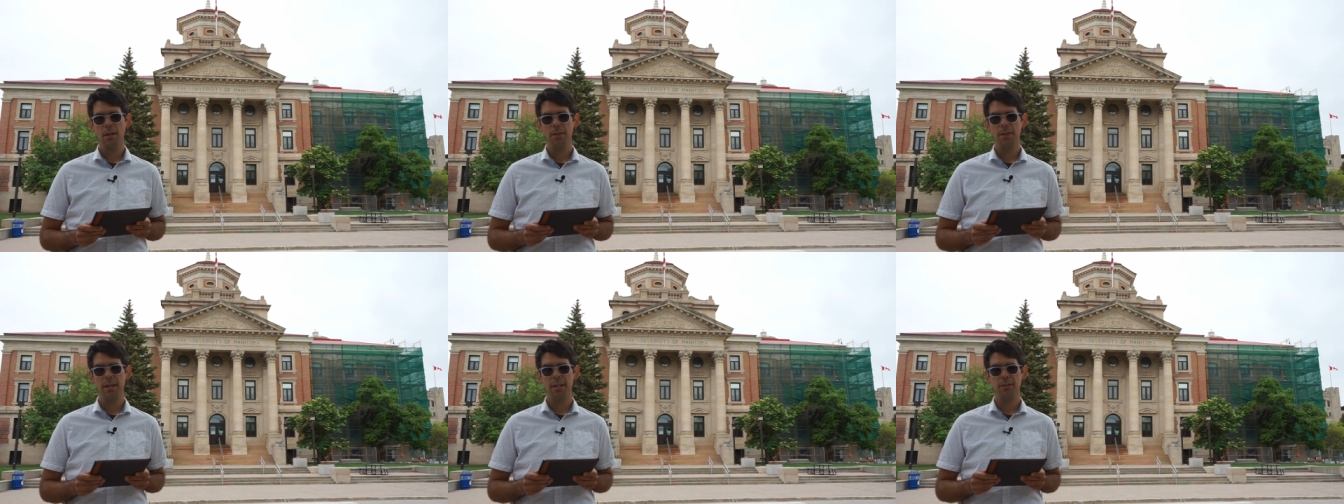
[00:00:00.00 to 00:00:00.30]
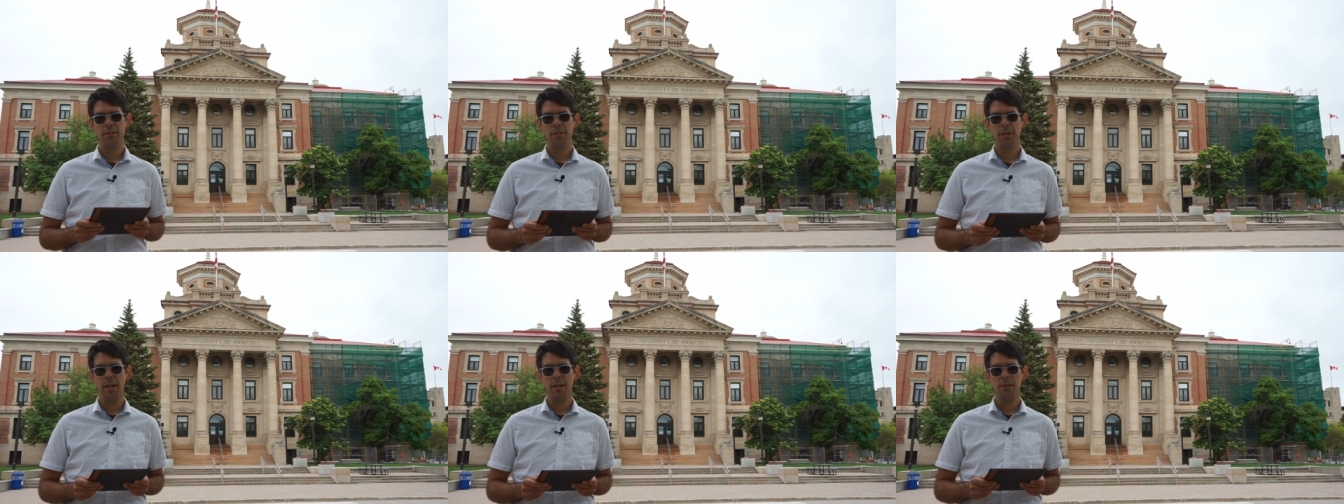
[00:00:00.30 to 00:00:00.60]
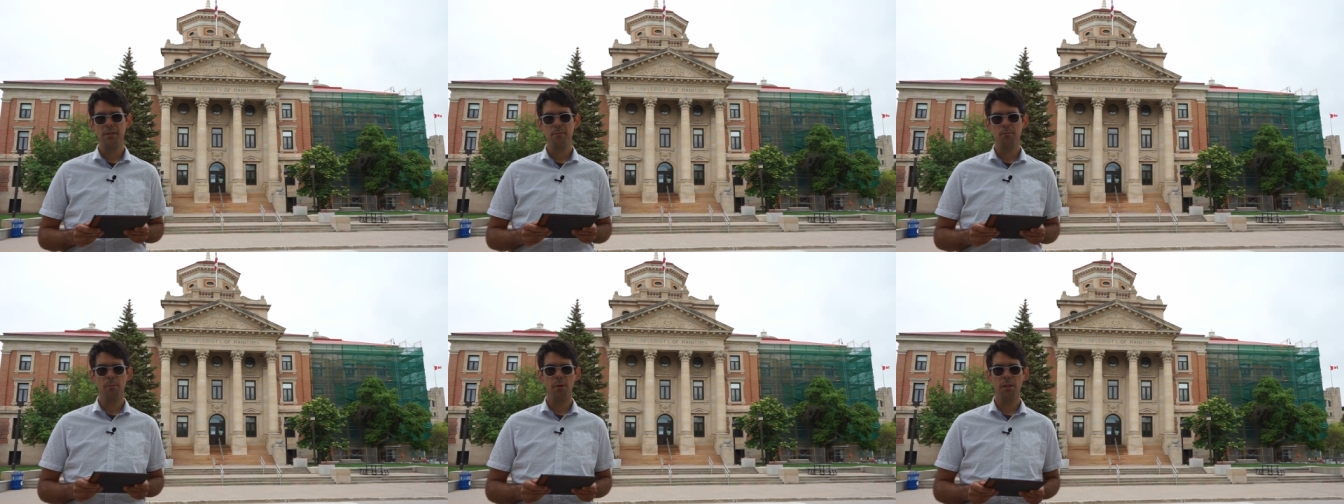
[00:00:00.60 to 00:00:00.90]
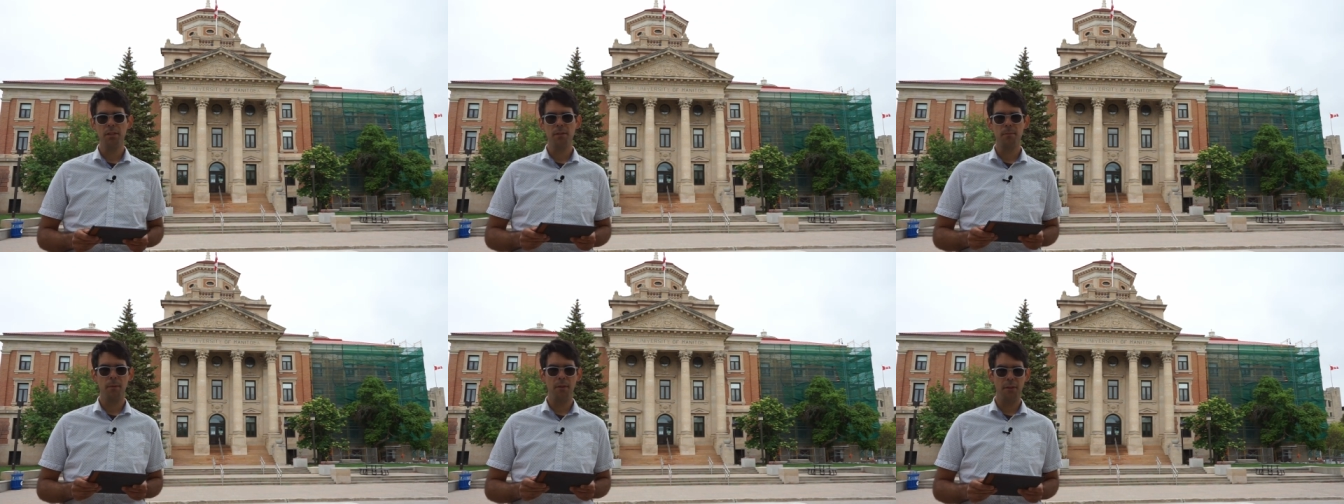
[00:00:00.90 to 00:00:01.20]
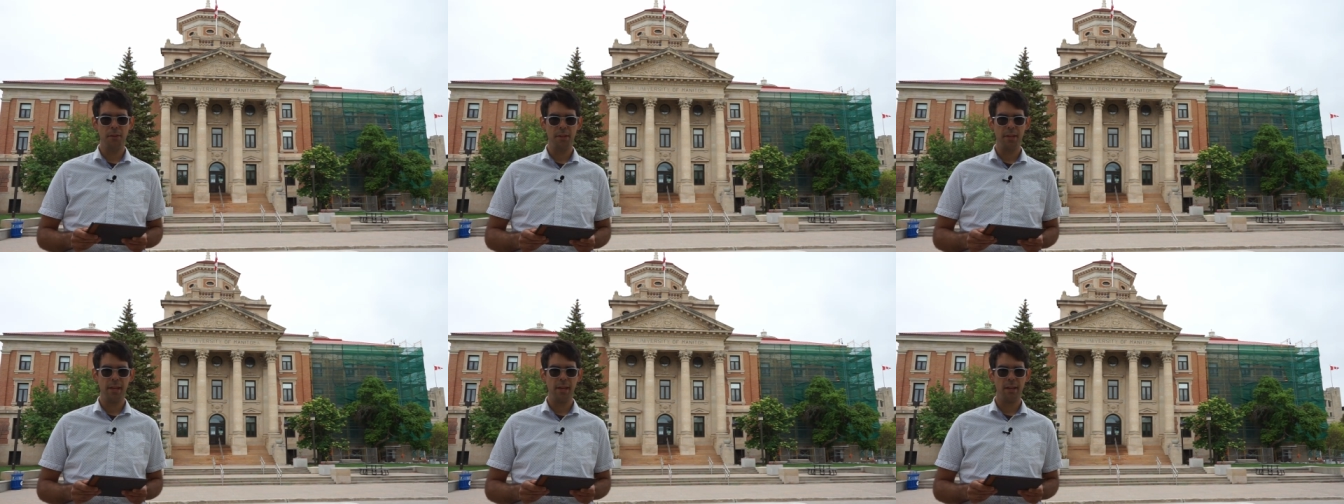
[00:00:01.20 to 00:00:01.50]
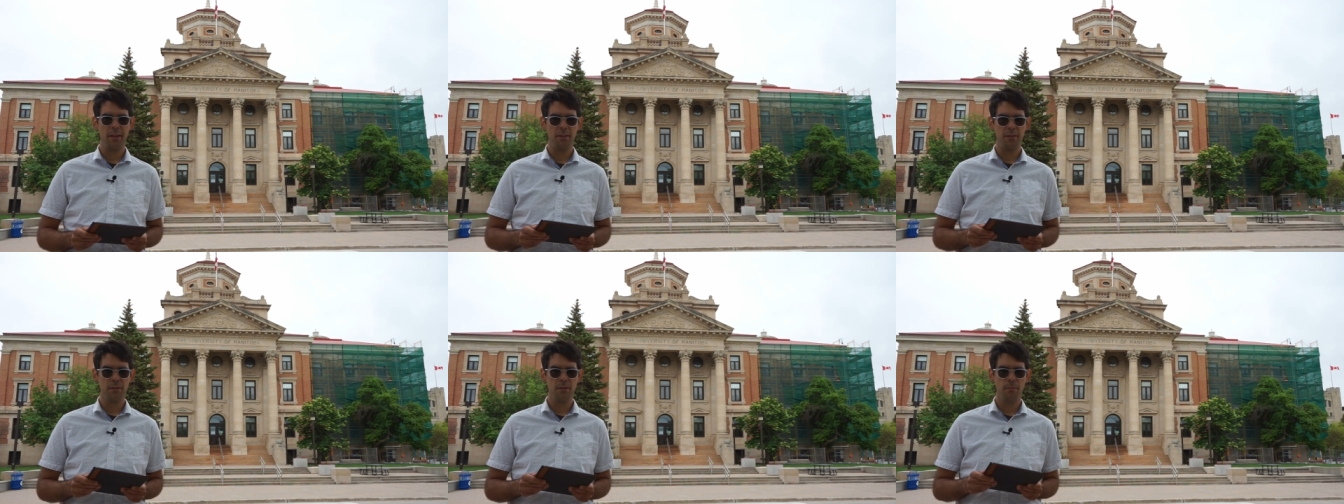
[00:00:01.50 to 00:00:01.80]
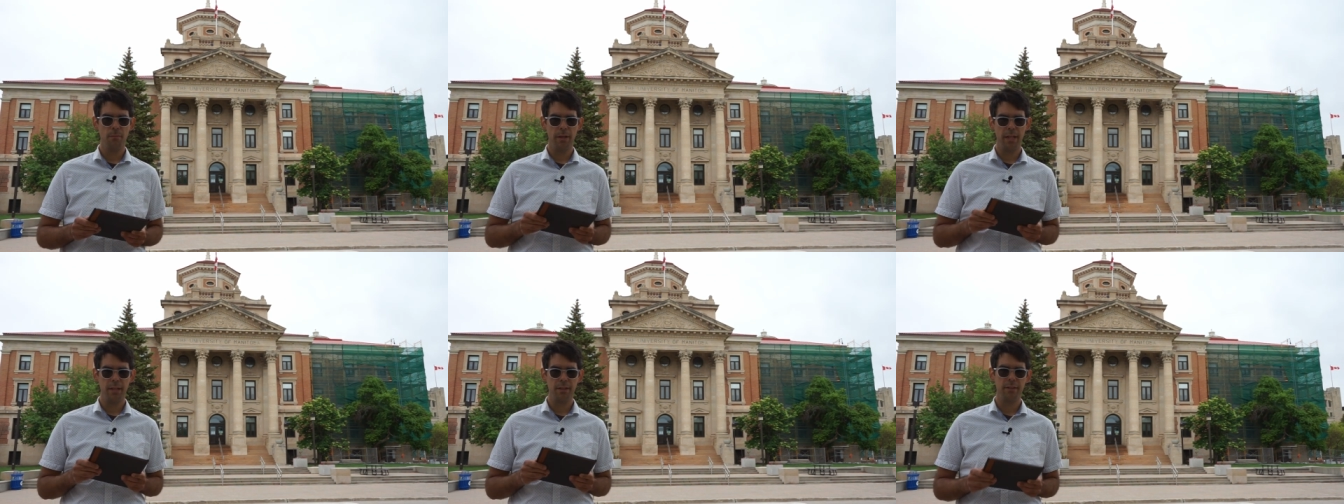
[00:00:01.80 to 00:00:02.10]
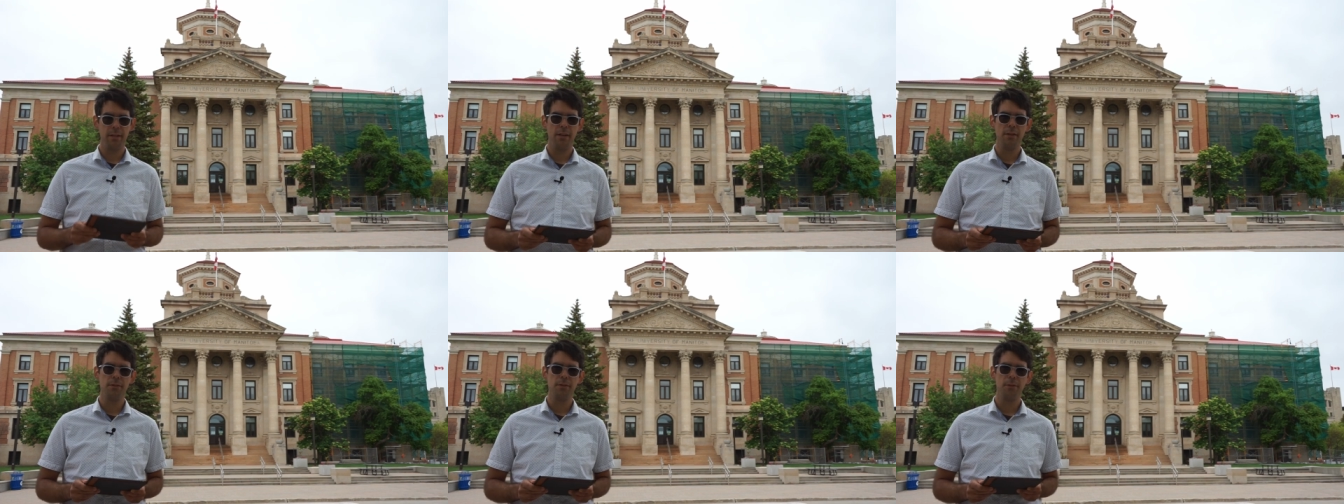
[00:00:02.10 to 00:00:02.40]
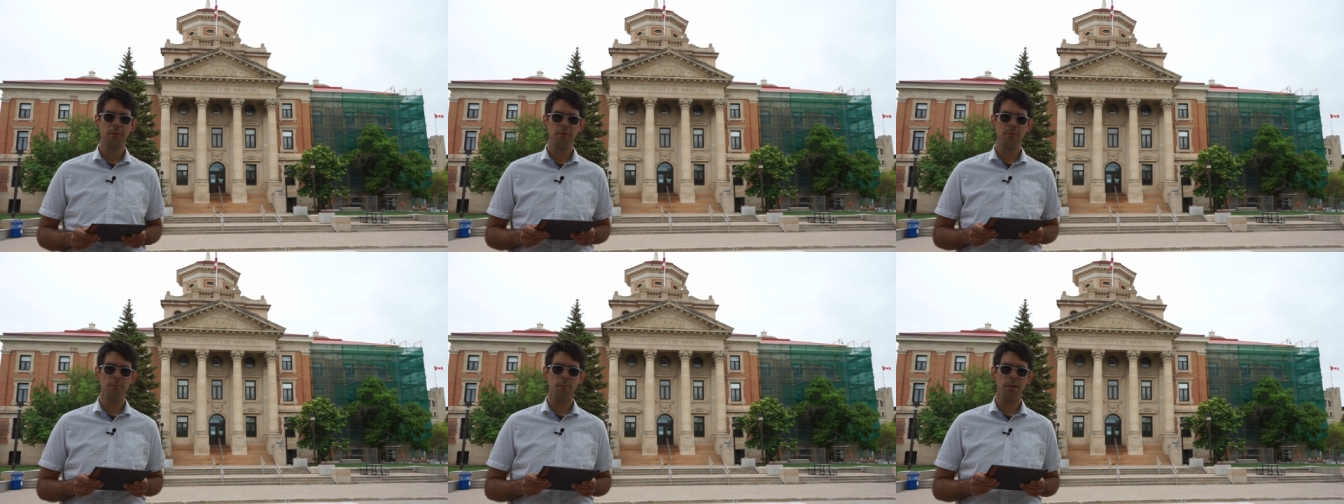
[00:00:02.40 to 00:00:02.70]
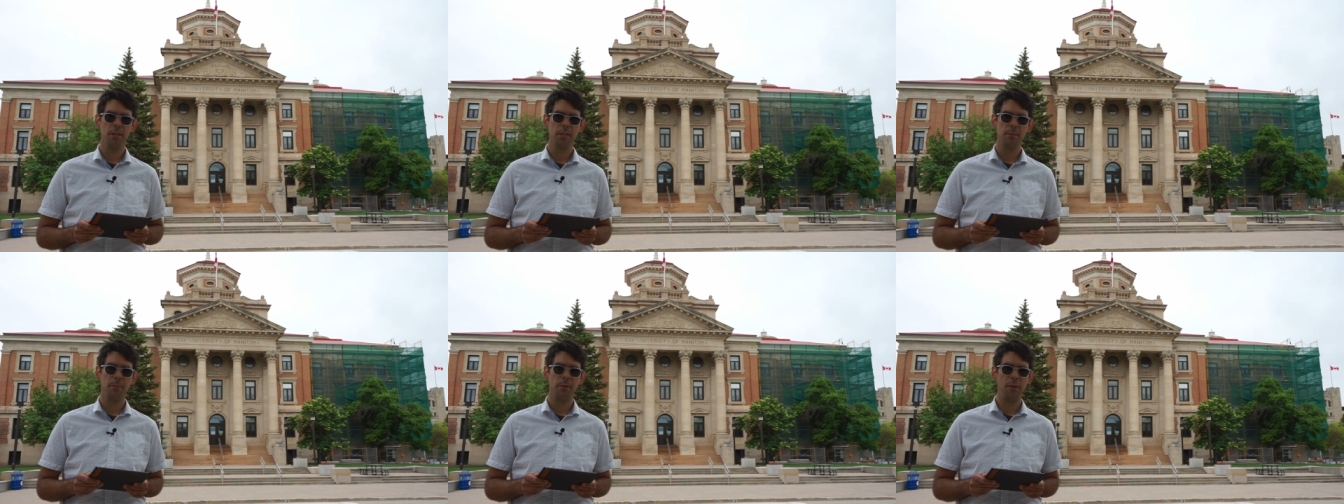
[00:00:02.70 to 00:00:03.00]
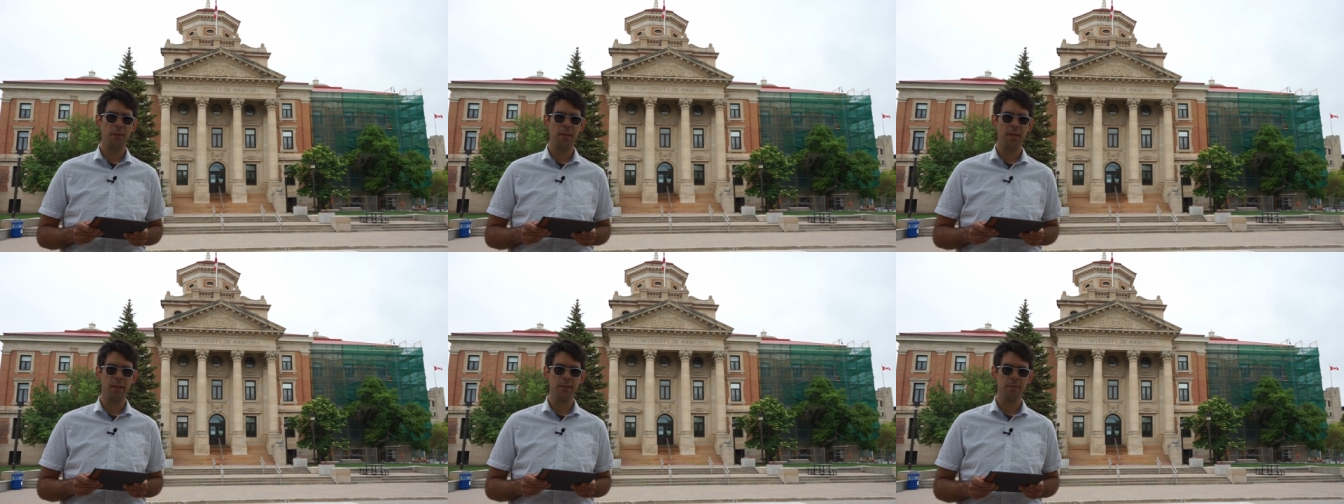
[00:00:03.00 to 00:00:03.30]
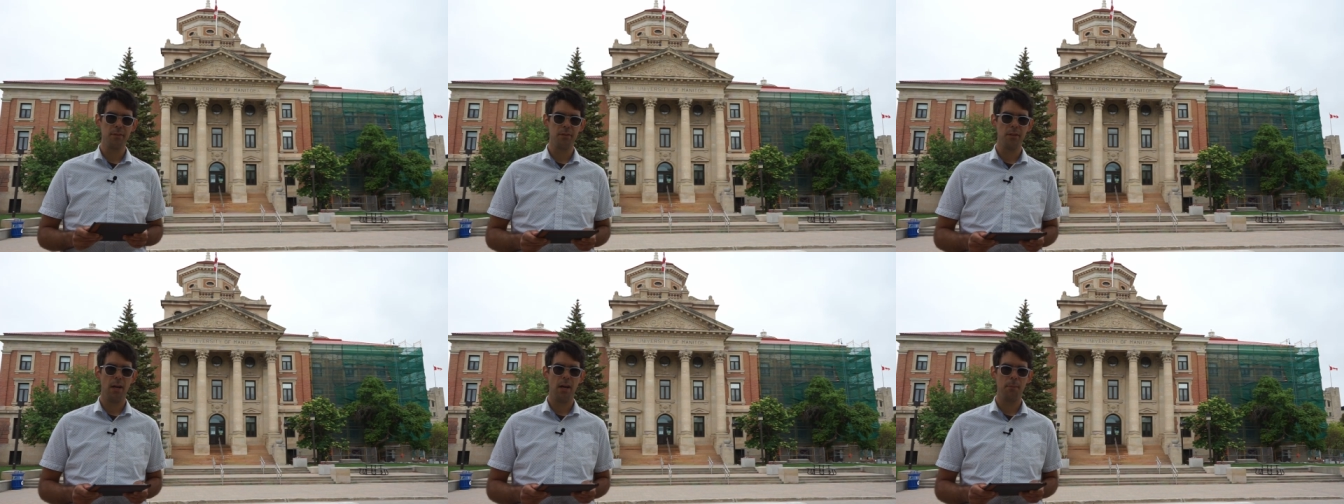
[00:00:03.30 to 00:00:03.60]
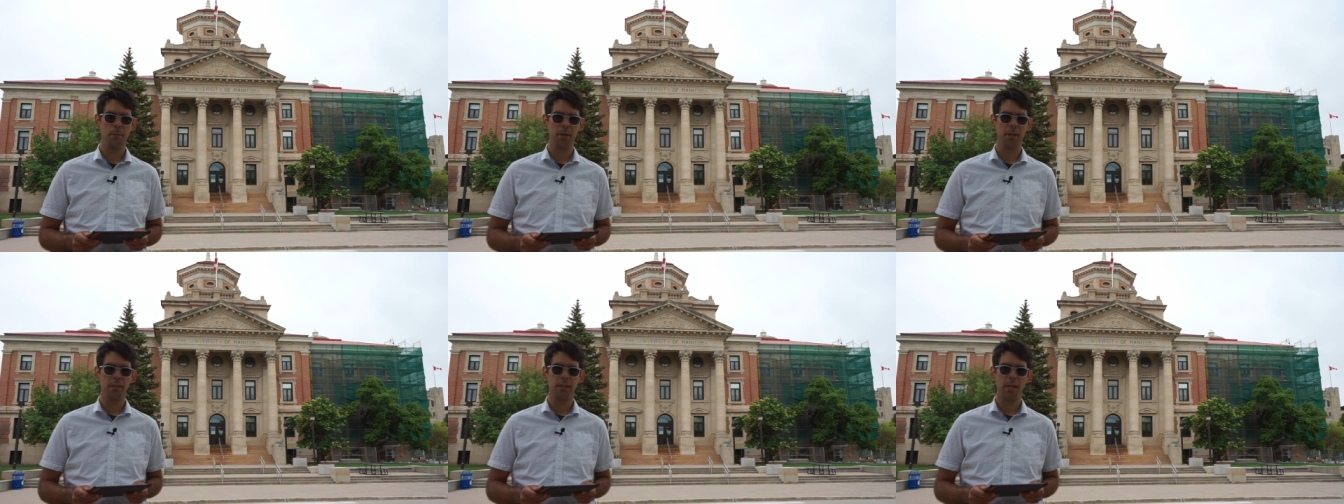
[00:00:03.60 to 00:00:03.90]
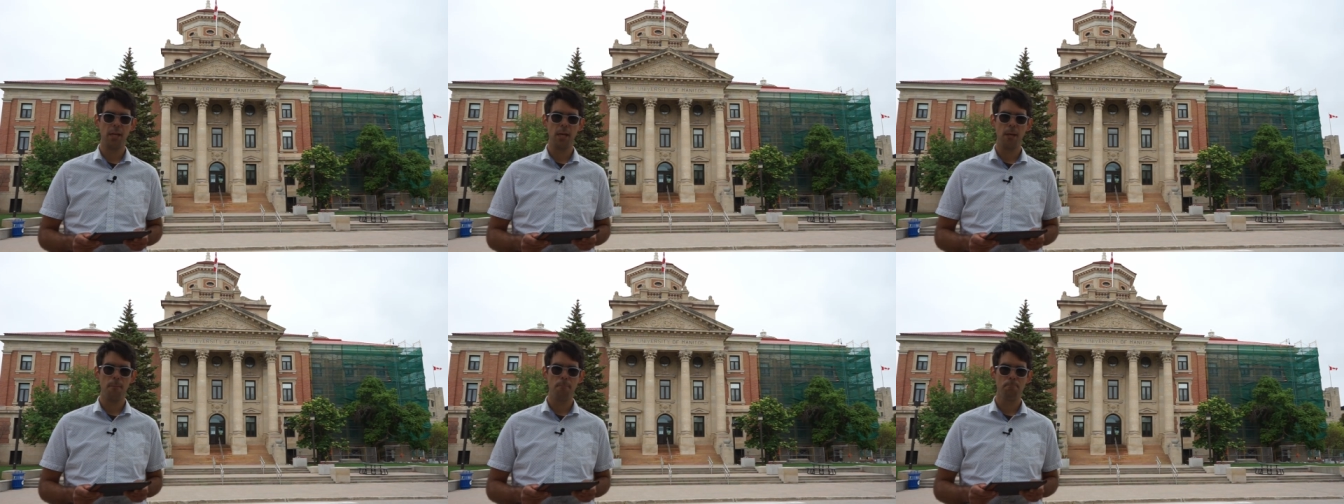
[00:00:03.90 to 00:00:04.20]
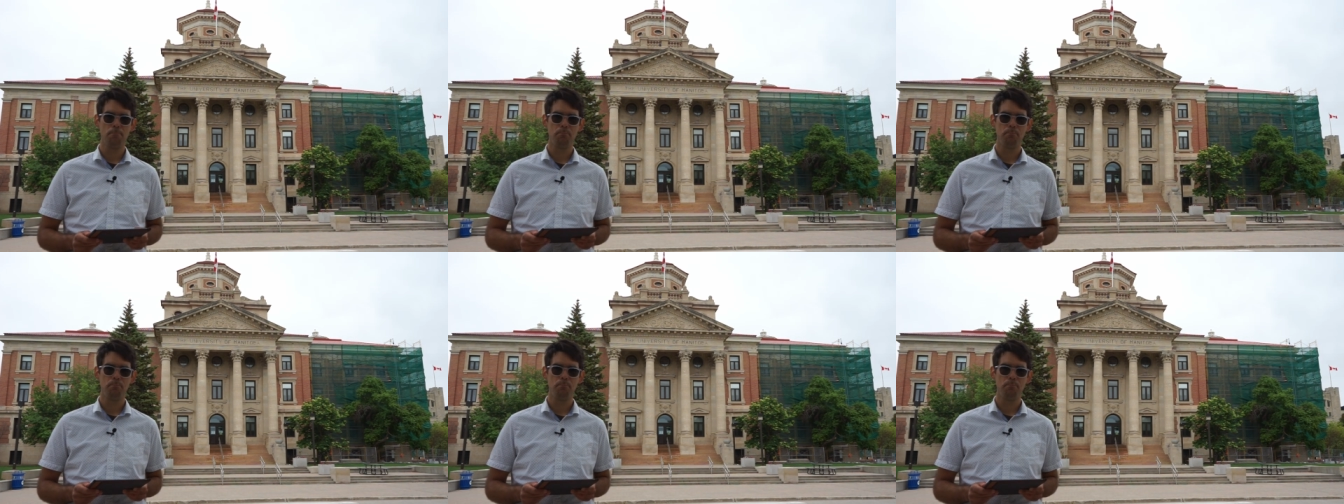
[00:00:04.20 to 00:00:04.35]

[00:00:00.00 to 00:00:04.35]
that does multiple things, but it does those multiple things atomically.